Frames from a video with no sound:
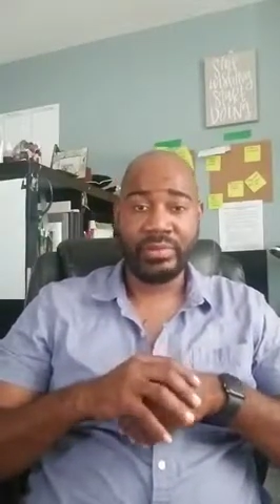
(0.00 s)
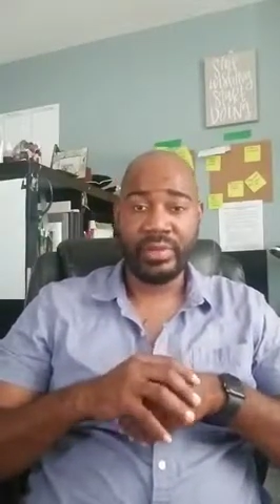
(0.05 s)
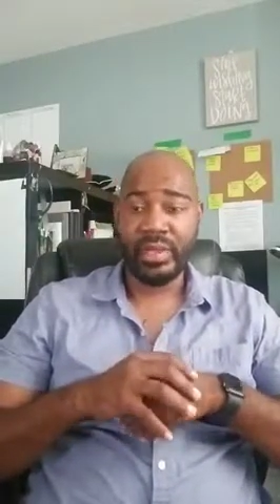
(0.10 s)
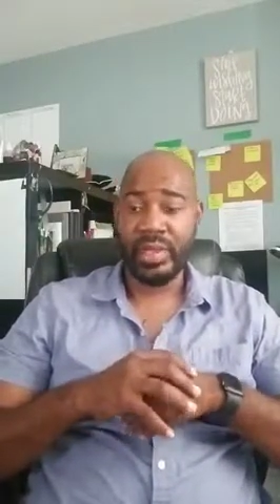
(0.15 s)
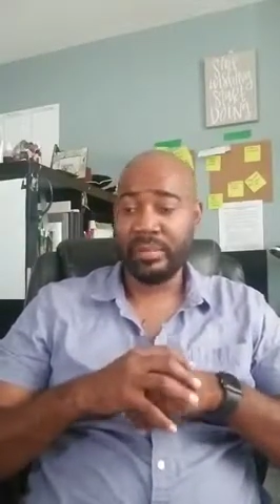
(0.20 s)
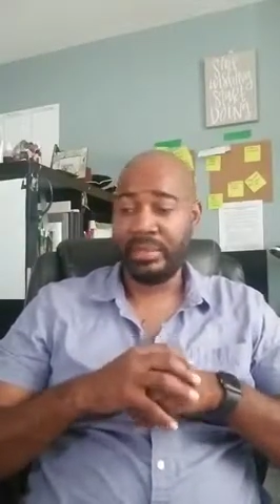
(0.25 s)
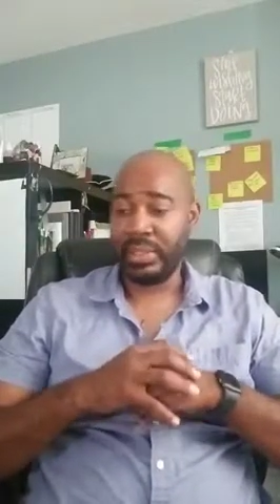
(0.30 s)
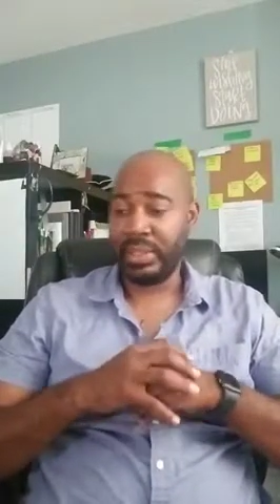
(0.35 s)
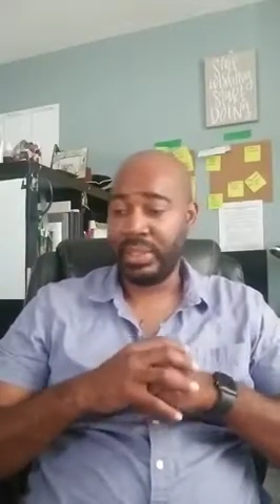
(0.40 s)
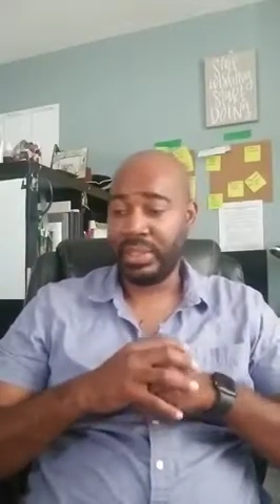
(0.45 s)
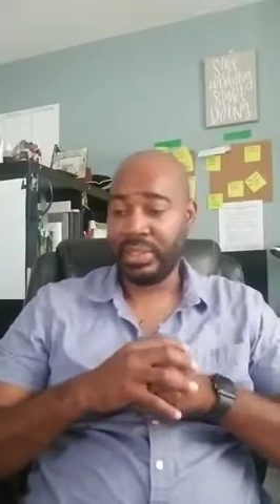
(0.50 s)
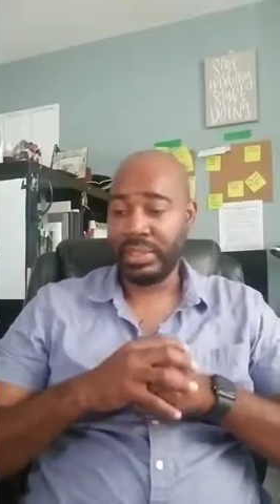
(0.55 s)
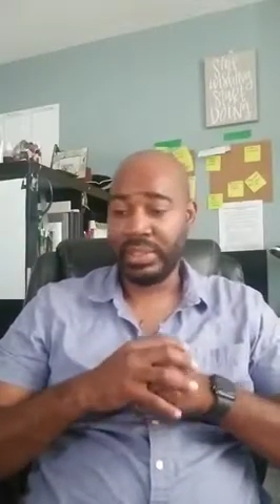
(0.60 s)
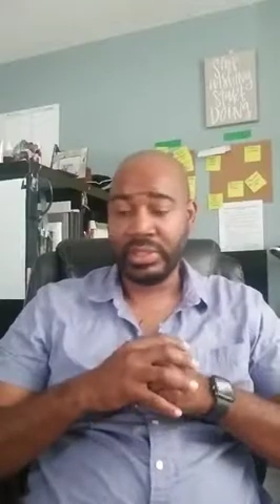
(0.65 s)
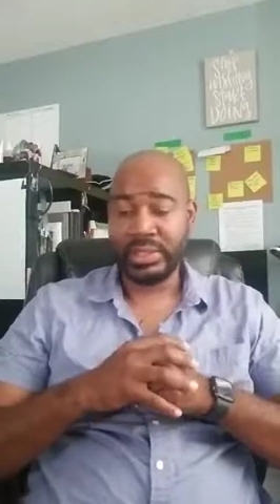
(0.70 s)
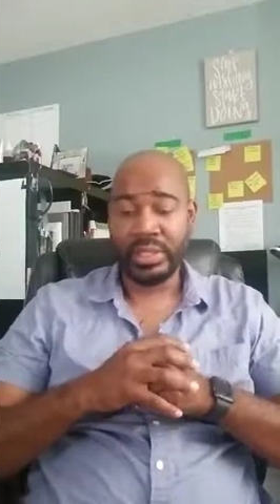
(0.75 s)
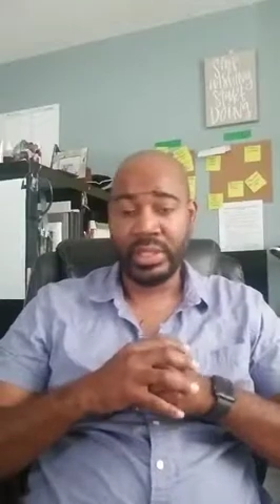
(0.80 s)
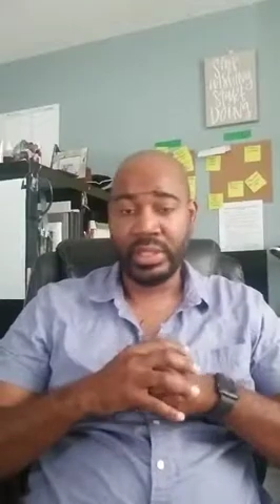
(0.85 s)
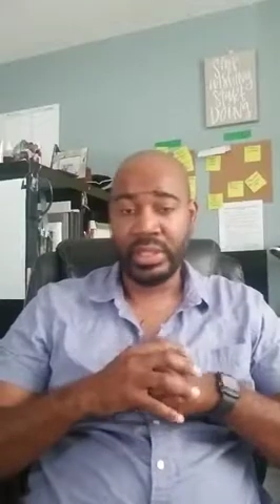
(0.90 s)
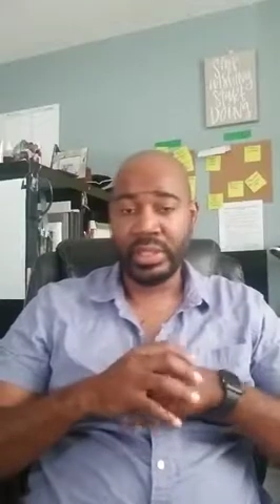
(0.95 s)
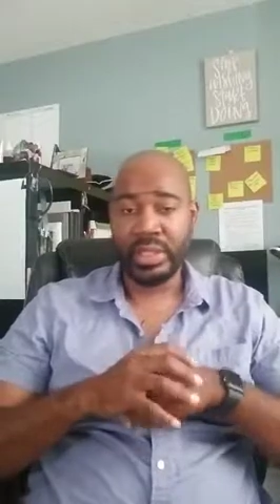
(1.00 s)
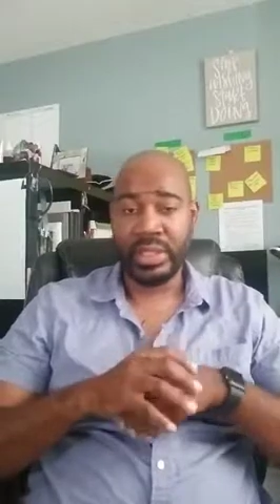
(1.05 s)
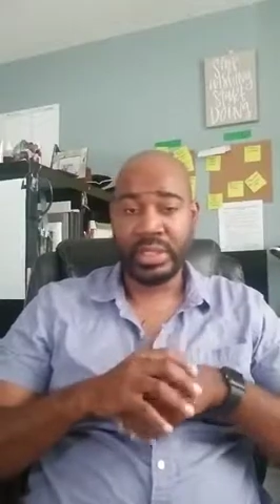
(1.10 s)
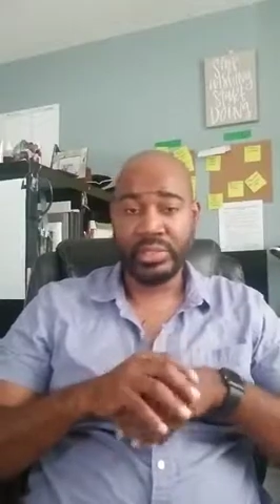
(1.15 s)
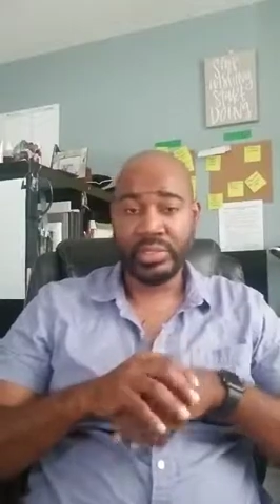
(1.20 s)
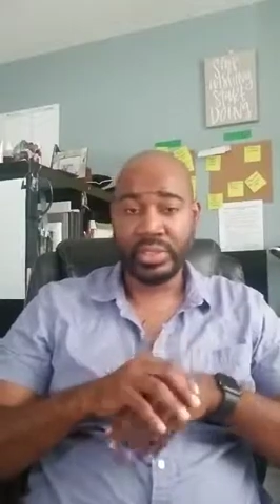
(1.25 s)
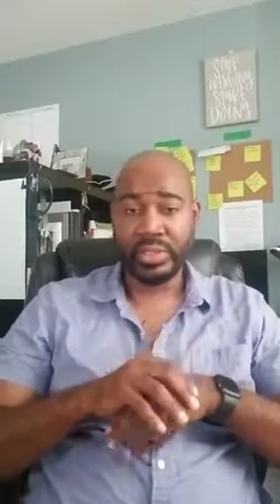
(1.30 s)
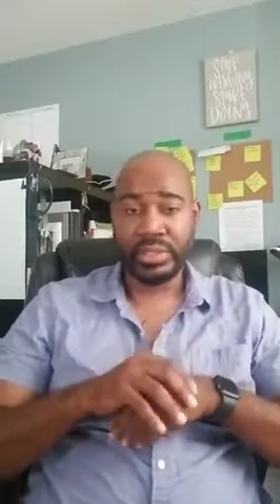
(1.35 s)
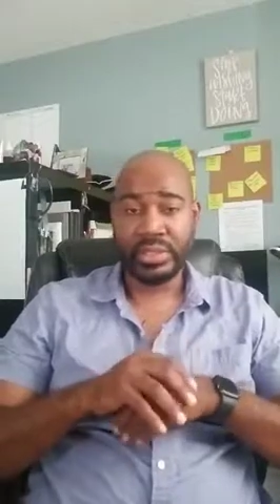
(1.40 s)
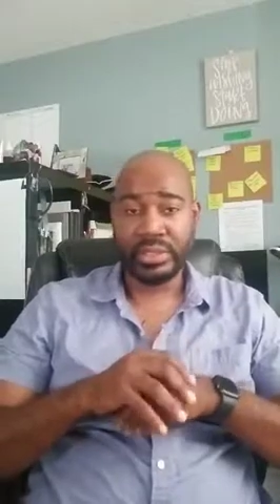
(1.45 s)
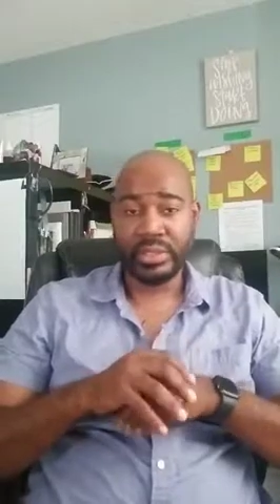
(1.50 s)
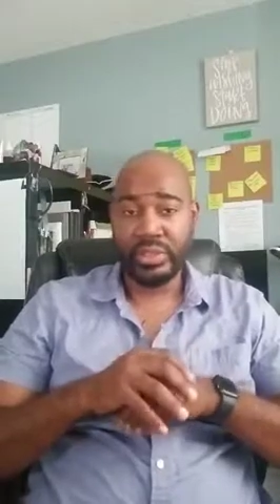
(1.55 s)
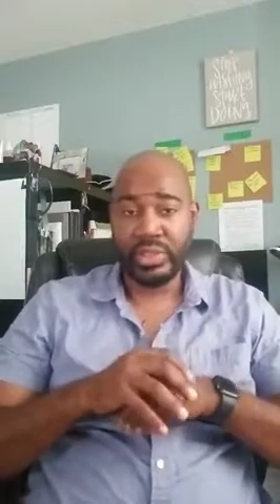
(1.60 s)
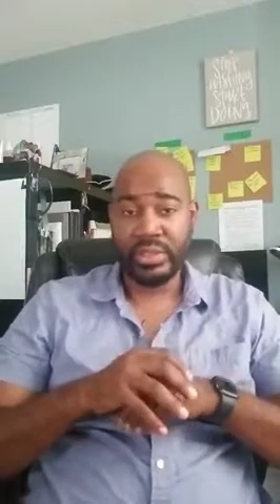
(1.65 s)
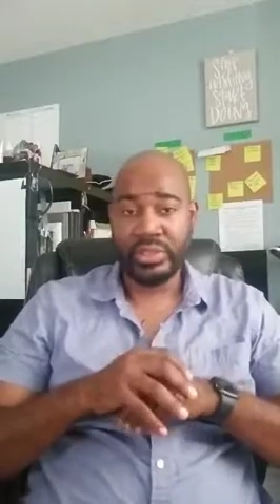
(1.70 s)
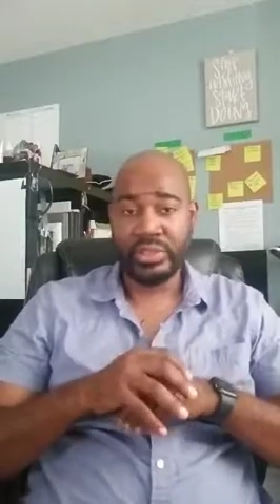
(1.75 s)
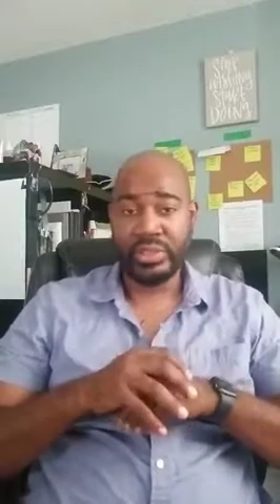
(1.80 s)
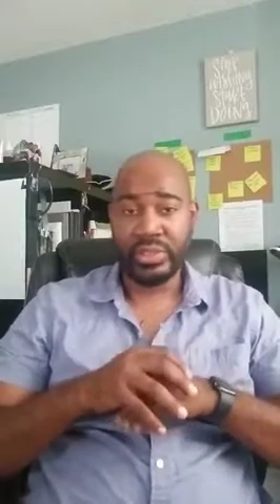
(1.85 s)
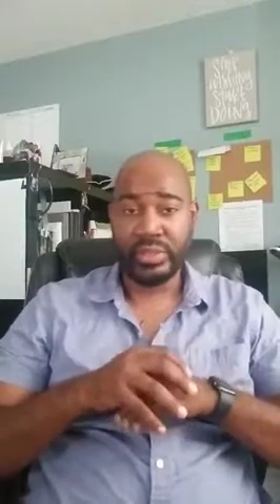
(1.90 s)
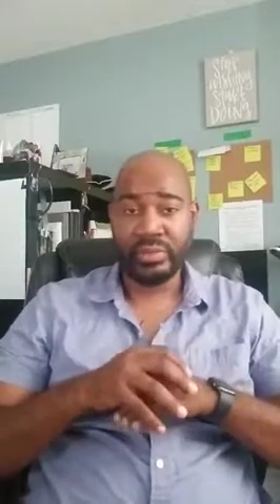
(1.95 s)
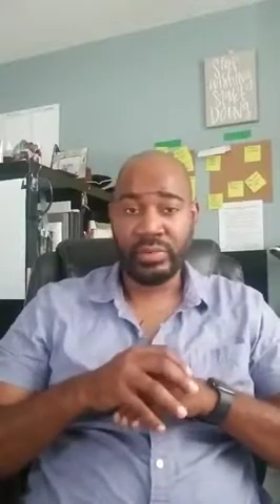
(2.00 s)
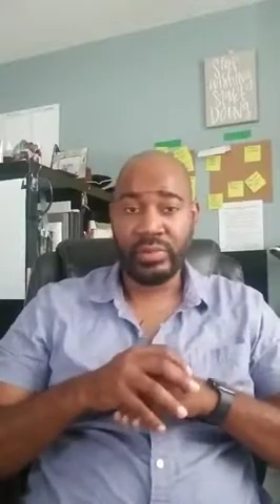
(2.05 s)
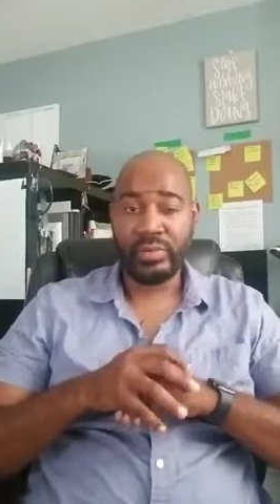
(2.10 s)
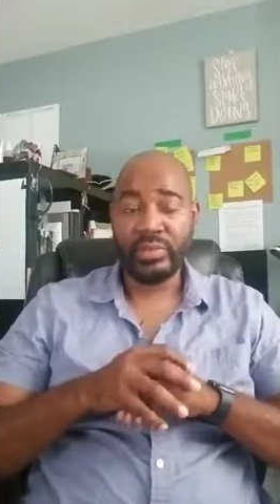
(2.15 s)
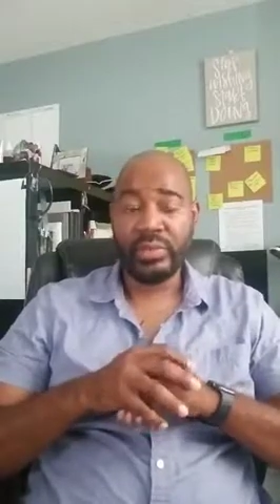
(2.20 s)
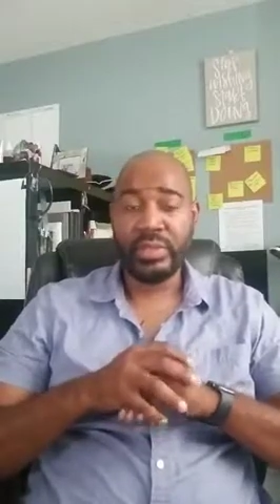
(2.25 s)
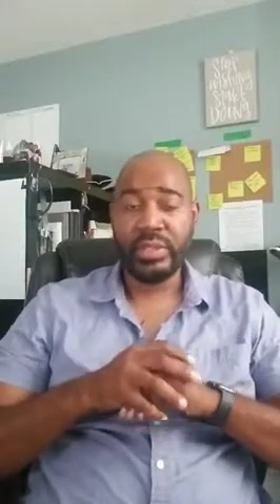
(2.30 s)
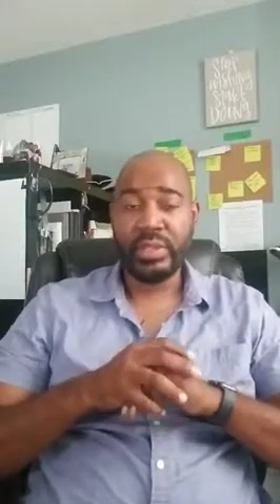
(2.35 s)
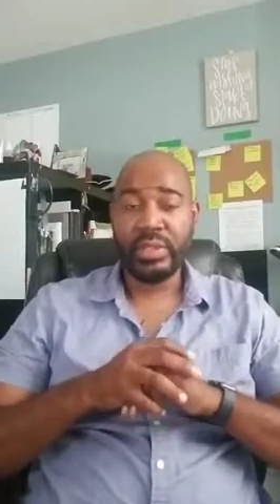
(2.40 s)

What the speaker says: families, and just in general.